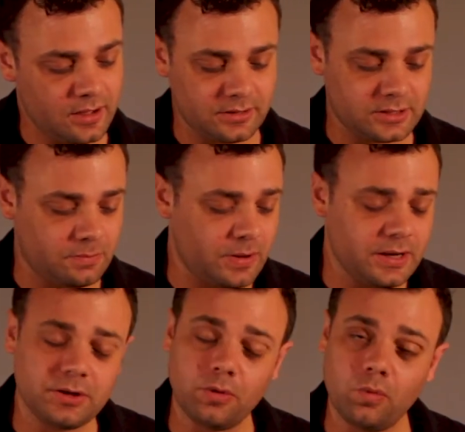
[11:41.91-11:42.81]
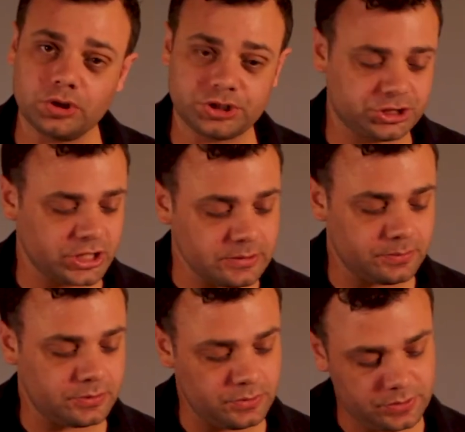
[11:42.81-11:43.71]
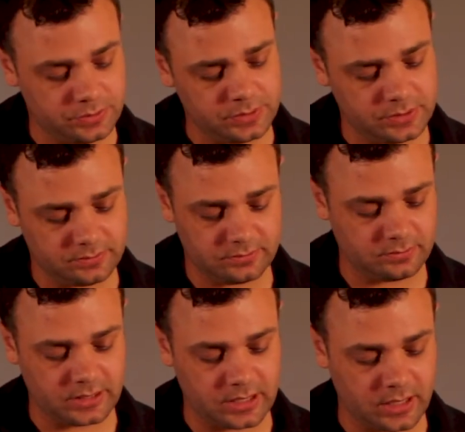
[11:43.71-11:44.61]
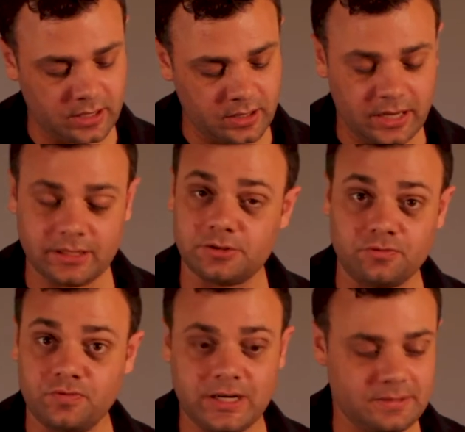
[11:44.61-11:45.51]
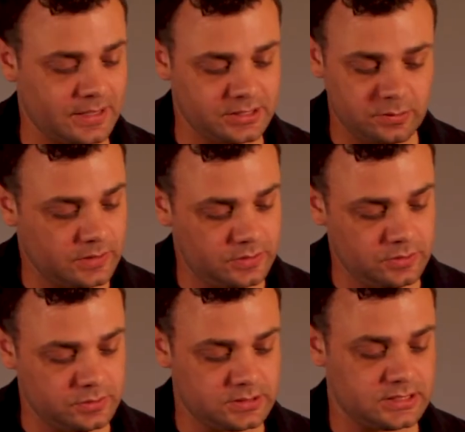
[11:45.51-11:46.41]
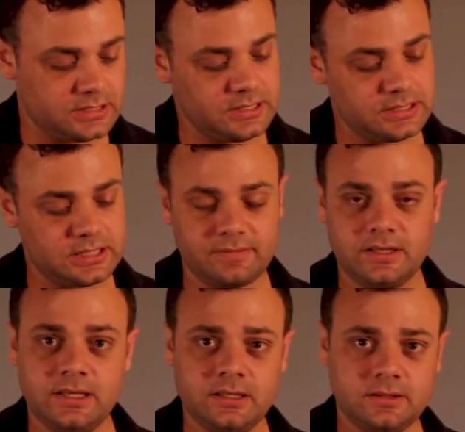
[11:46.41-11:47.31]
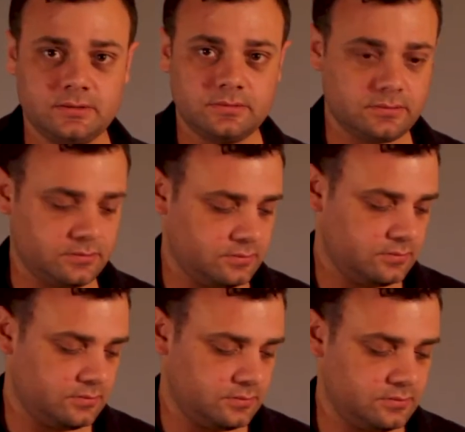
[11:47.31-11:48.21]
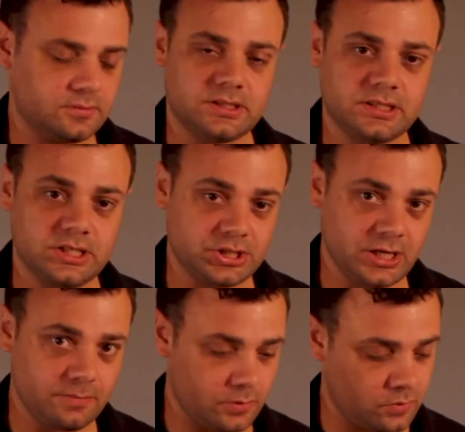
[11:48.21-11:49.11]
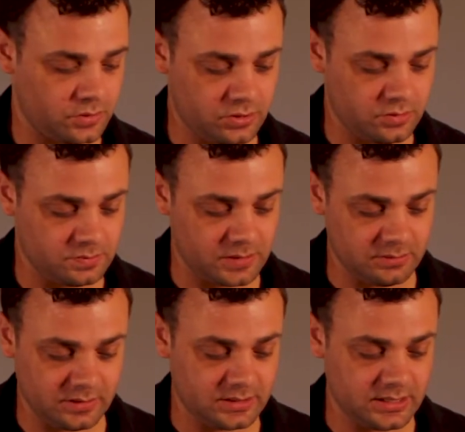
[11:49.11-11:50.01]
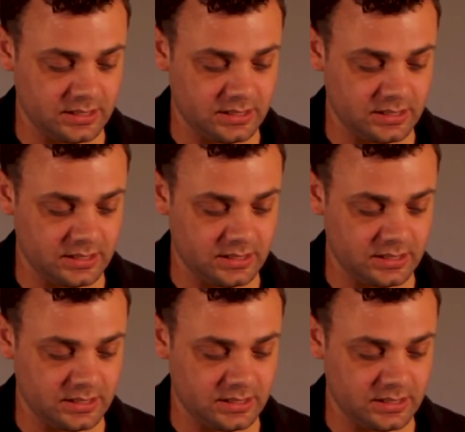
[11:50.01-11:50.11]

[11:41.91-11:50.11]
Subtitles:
depending on what shape you use, and it doesn't really matter whether you use this D7 here, the C shape, or you use maybe that